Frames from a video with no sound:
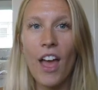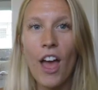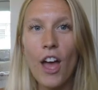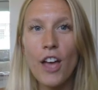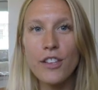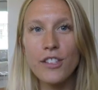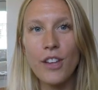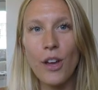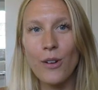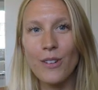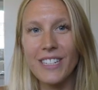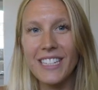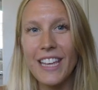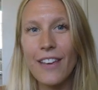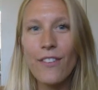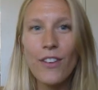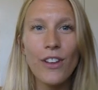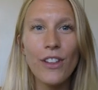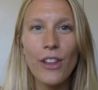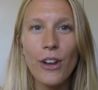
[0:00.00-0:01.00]
So, to
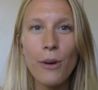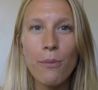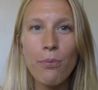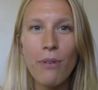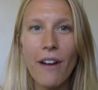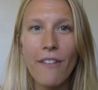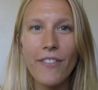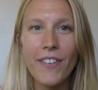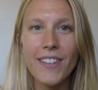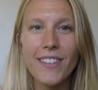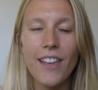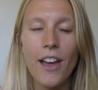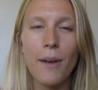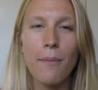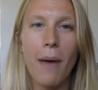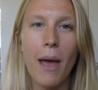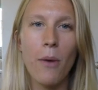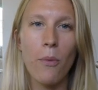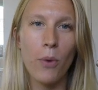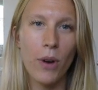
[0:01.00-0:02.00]
give you a little preface on
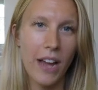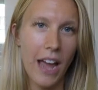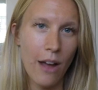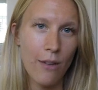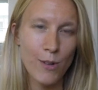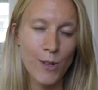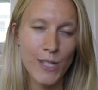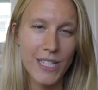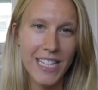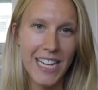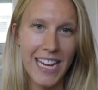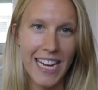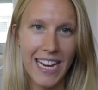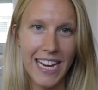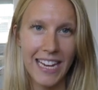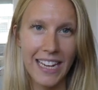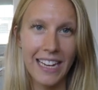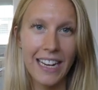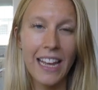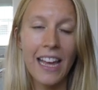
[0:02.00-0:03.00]
my workout
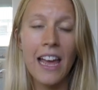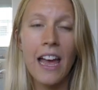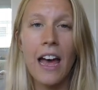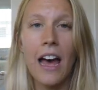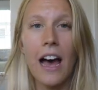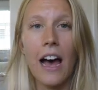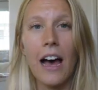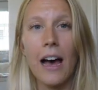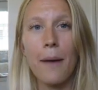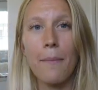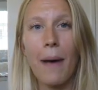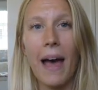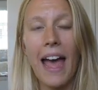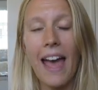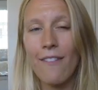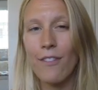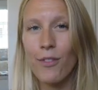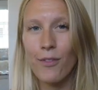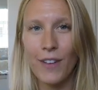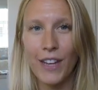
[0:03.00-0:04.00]
routine, I
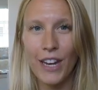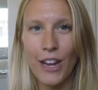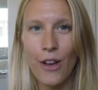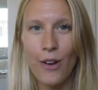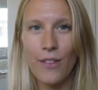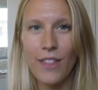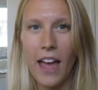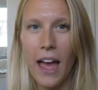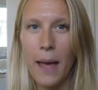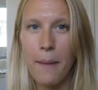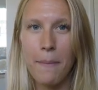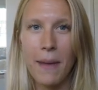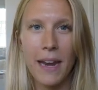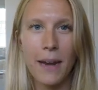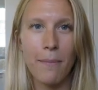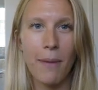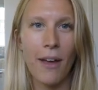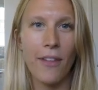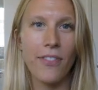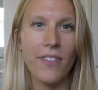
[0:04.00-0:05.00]
have a video that I made
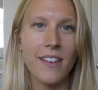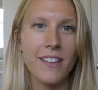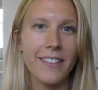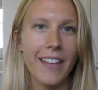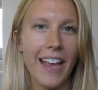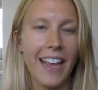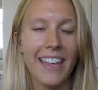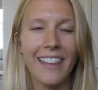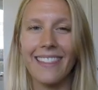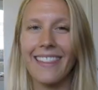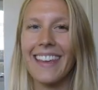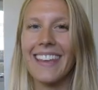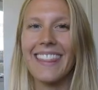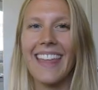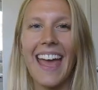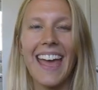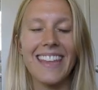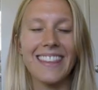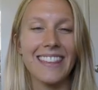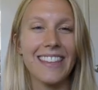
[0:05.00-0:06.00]
about this. I can link
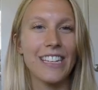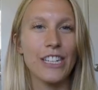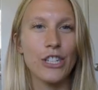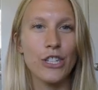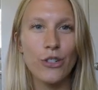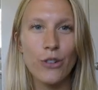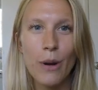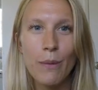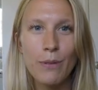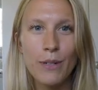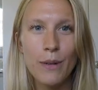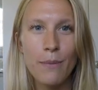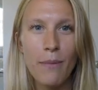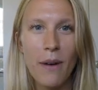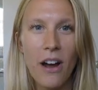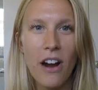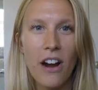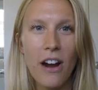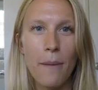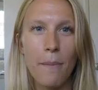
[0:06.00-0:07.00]
that in the description
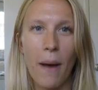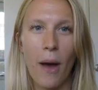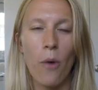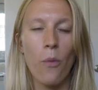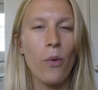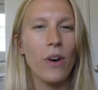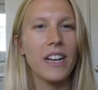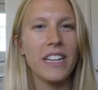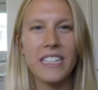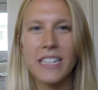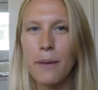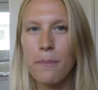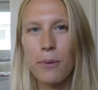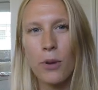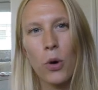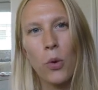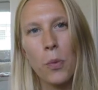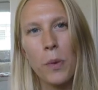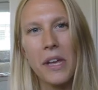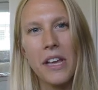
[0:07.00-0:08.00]
bar about what a
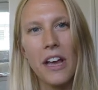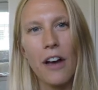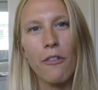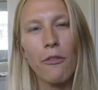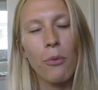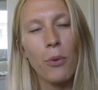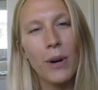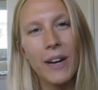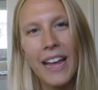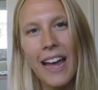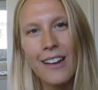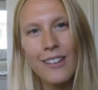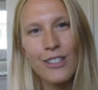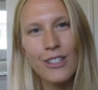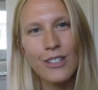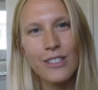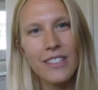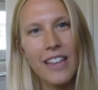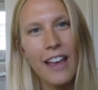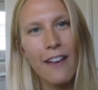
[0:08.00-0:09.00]
typical week of workouts
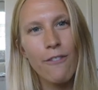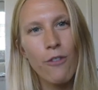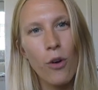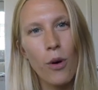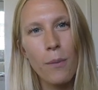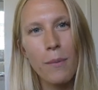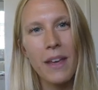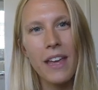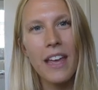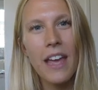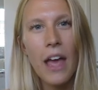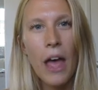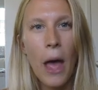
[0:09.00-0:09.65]
looks like for me.